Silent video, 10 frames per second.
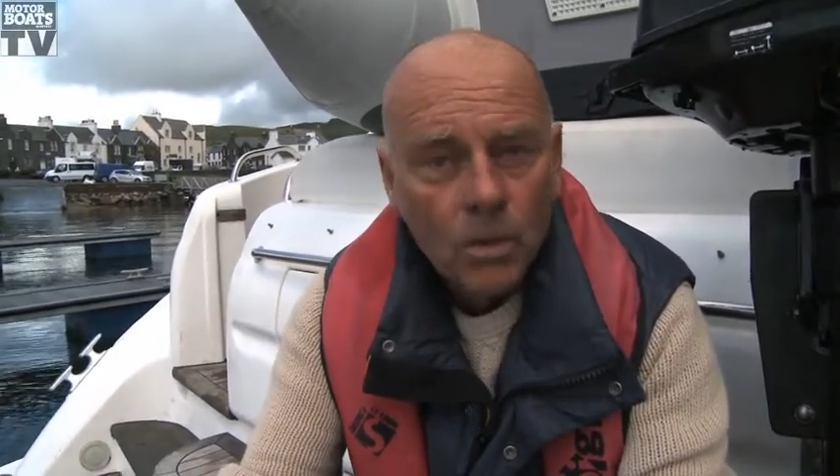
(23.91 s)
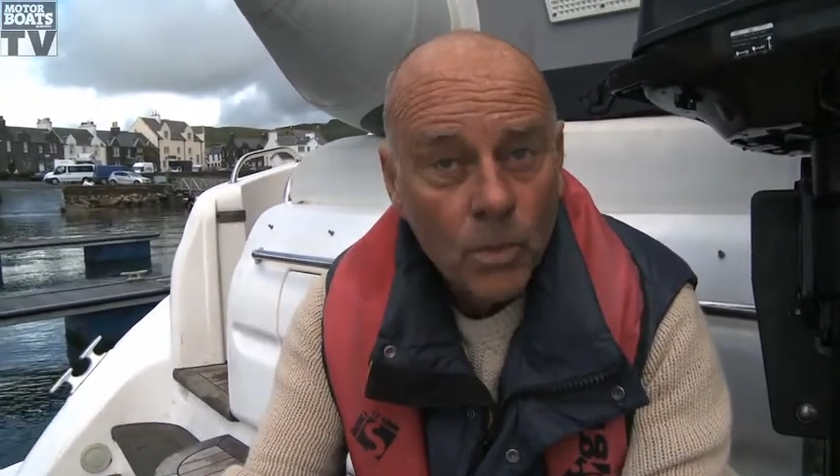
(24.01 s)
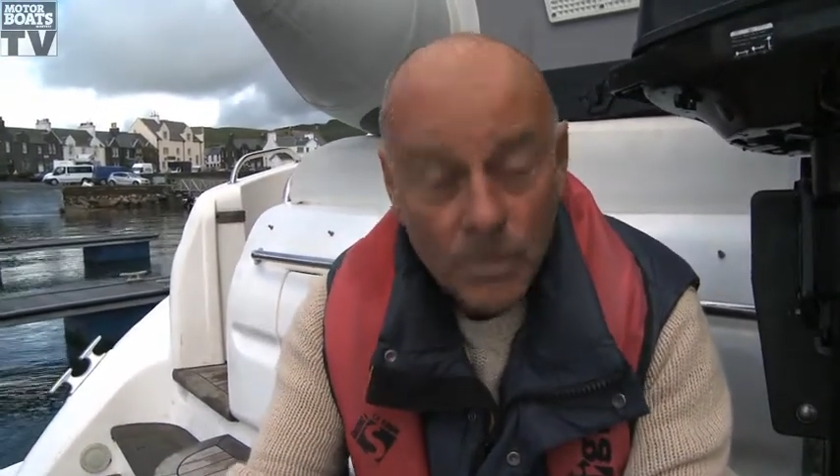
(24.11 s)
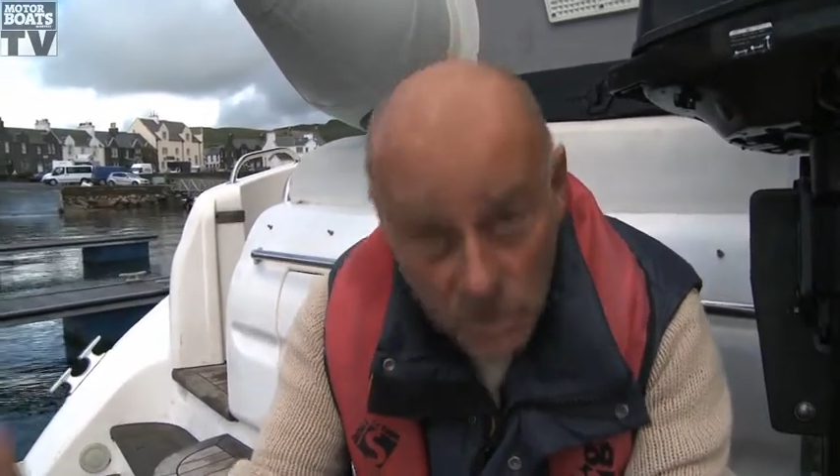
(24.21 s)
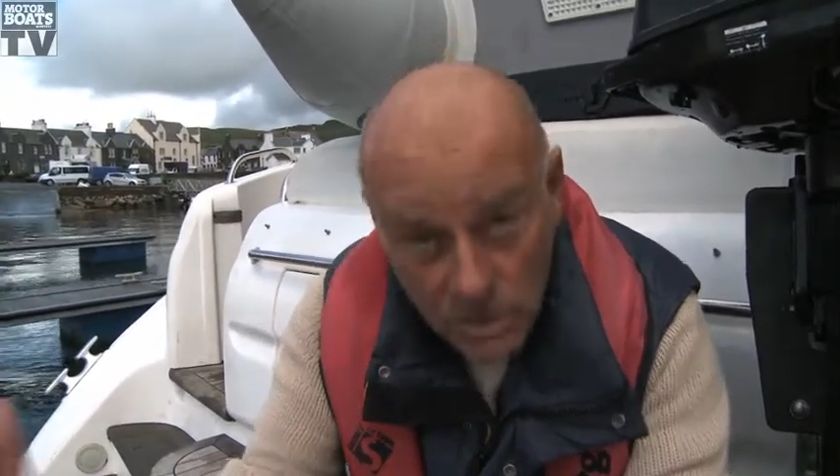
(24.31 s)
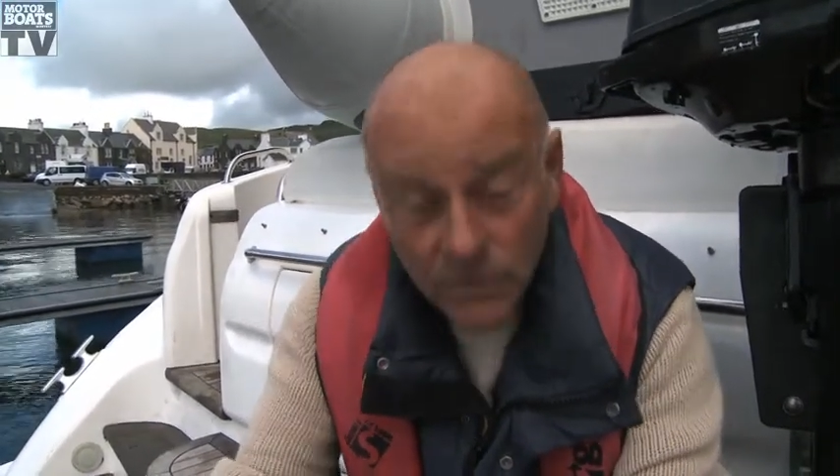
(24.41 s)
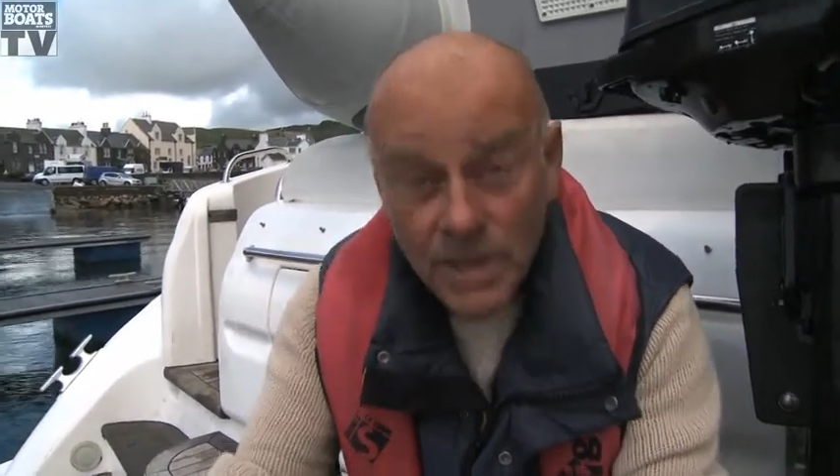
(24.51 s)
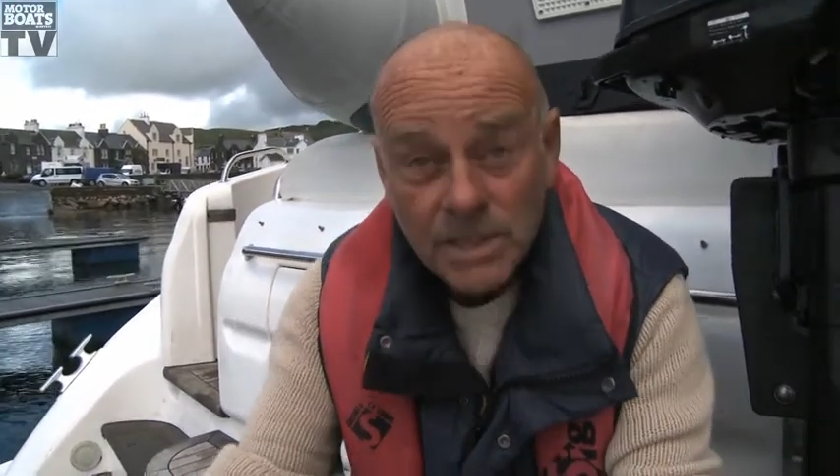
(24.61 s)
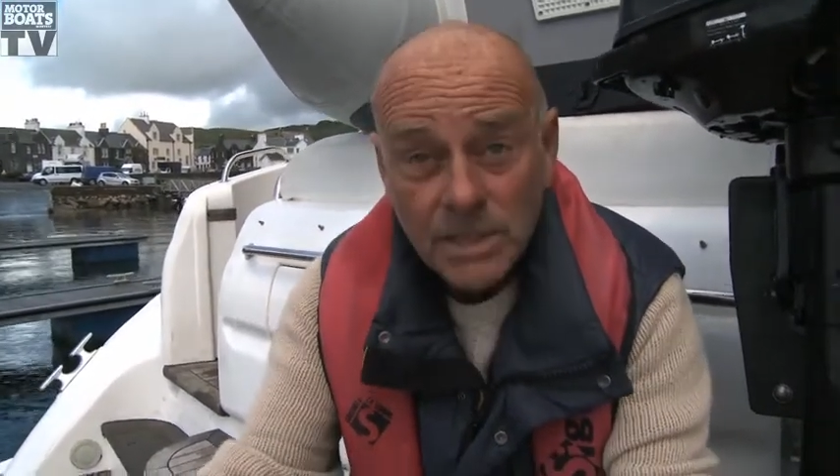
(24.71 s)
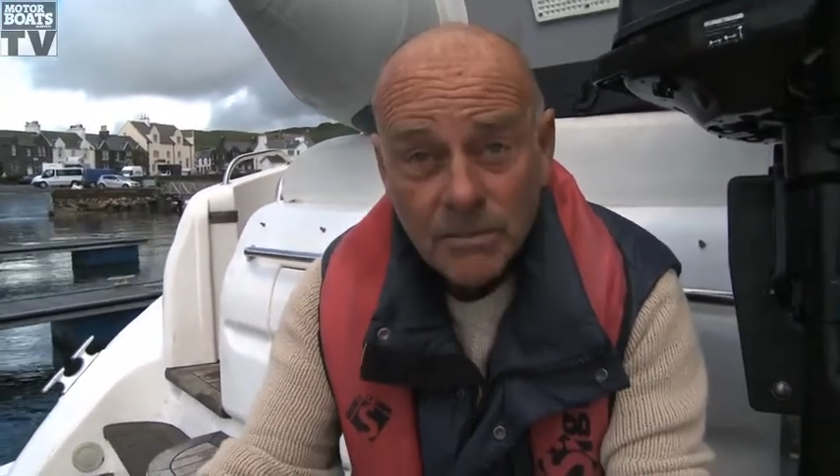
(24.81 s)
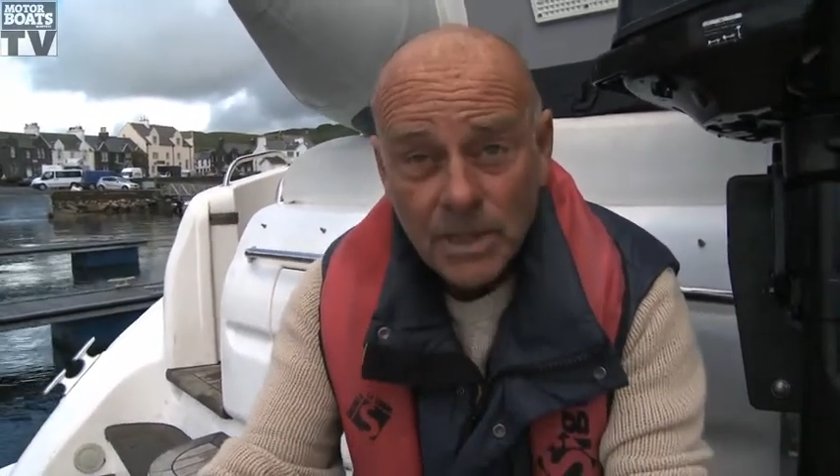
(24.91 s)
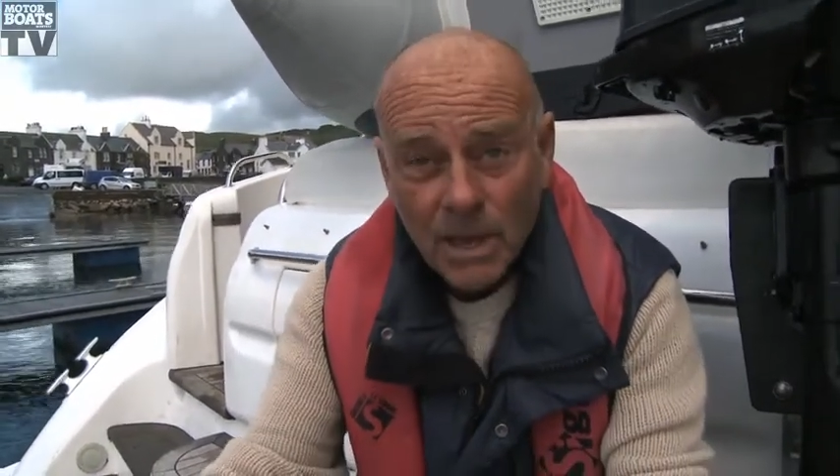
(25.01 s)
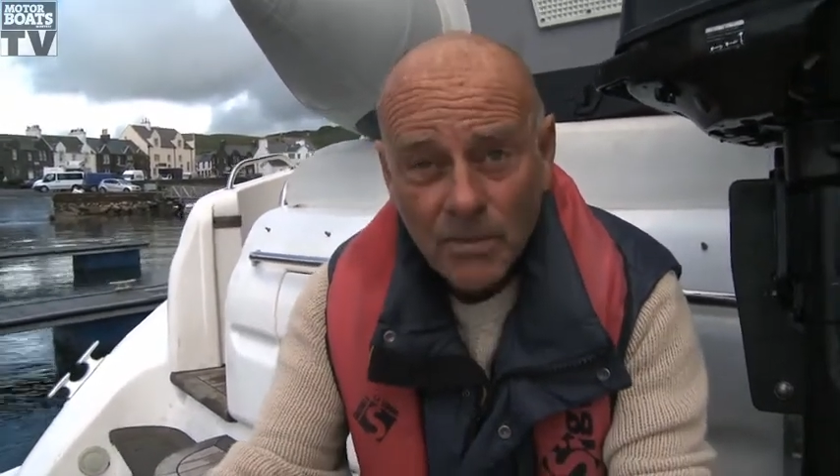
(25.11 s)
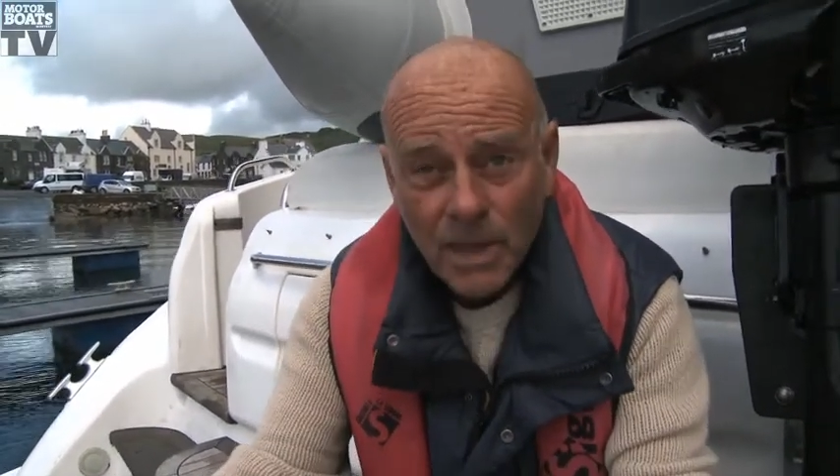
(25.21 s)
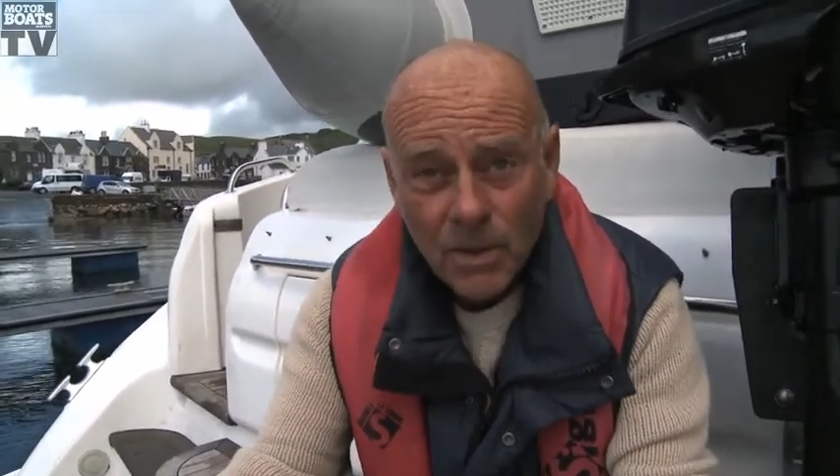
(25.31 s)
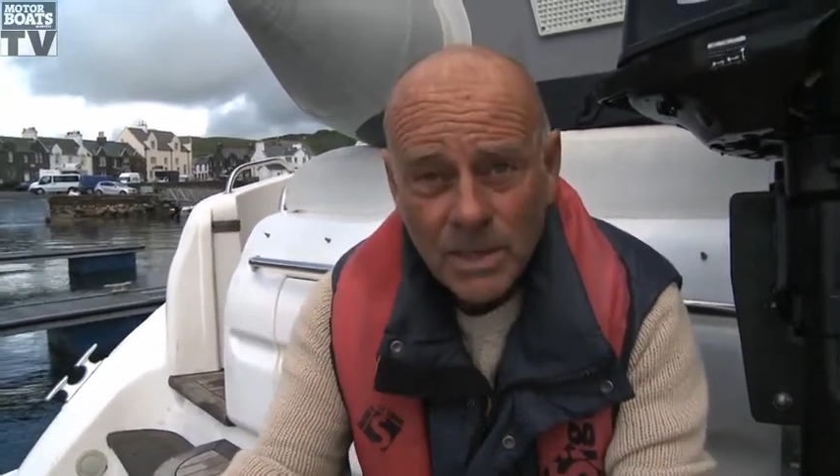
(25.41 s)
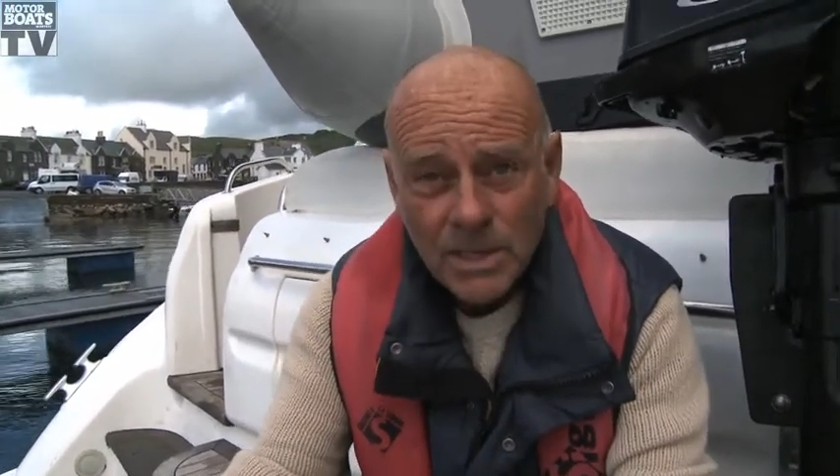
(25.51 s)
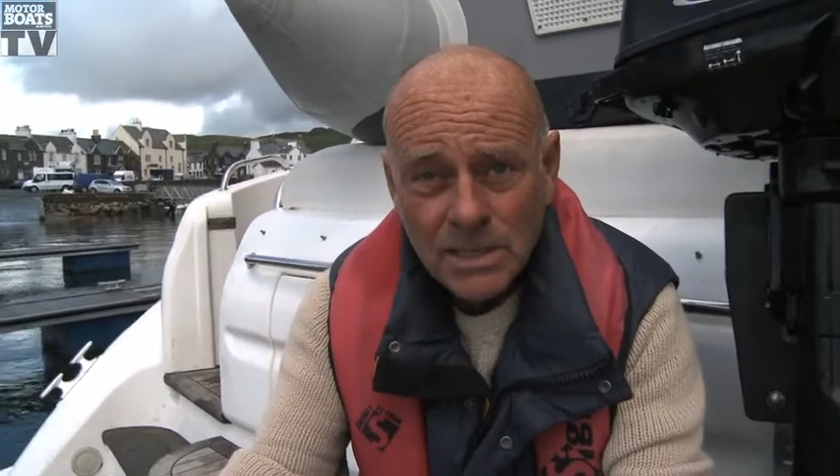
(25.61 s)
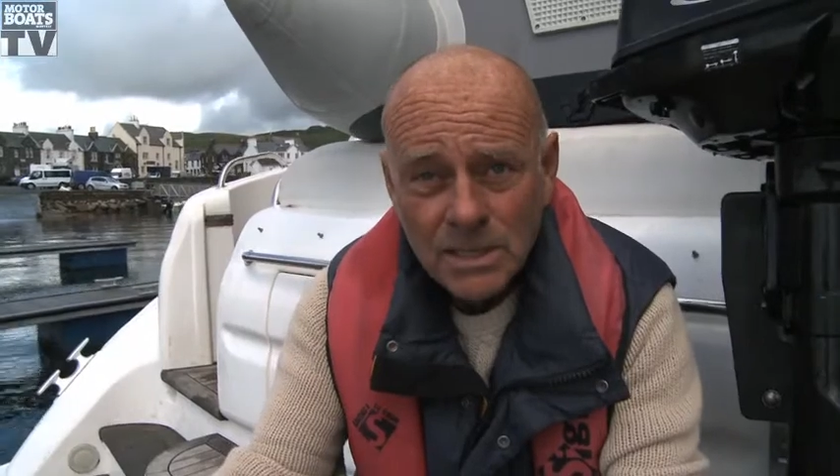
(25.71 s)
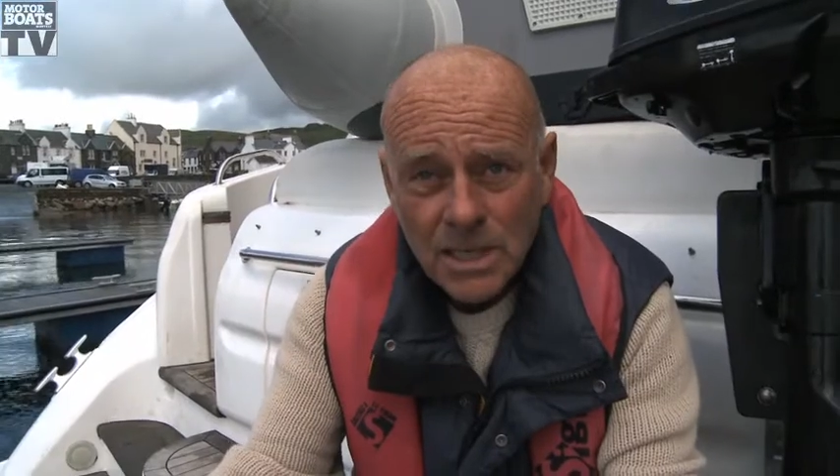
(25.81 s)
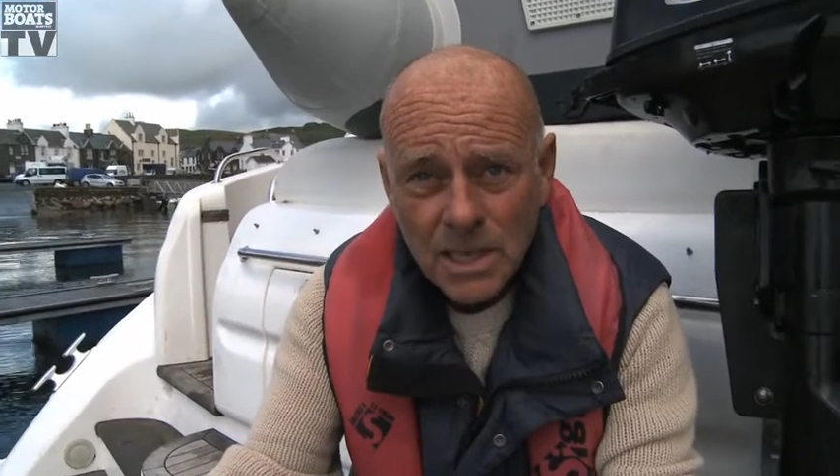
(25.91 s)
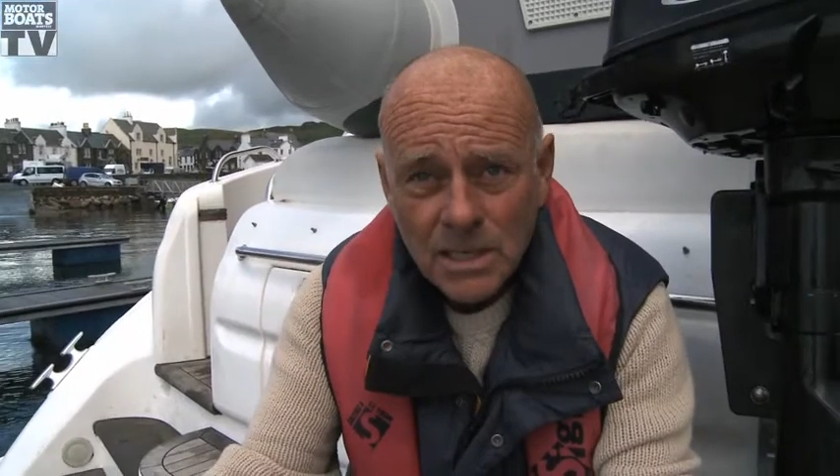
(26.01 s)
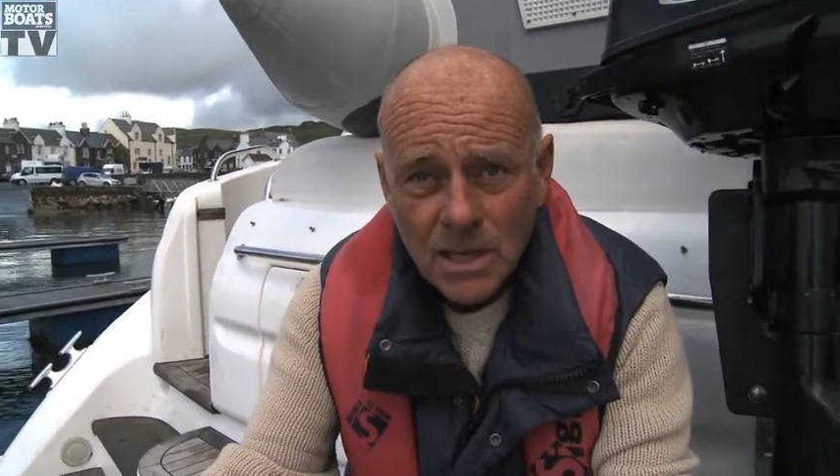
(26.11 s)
We must have hit something out there, we didn't see it,